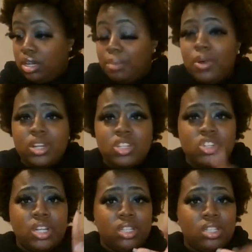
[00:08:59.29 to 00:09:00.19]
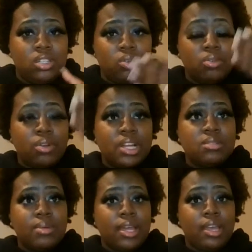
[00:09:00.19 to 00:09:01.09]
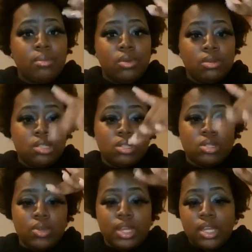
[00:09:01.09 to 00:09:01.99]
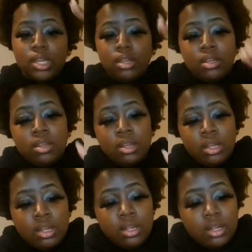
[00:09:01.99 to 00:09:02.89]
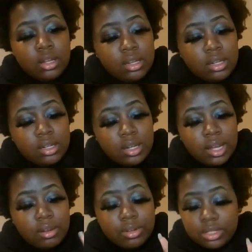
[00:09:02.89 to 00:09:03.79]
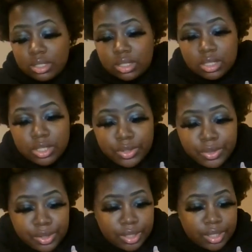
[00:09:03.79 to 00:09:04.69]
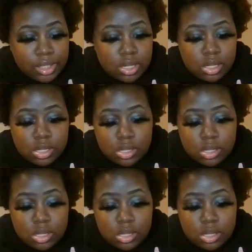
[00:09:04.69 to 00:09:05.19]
I'm gonna try to raise my camera or something so I can look down into this goodness.